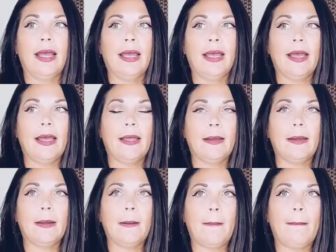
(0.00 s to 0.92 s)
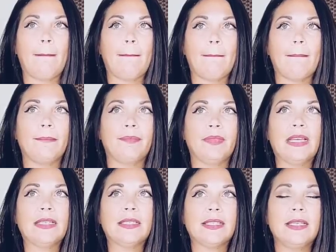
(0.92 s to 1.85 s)
And
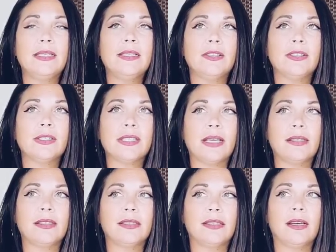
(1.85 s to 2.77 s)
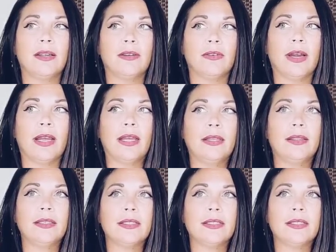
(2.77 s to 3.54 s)
that's easier said than done, right?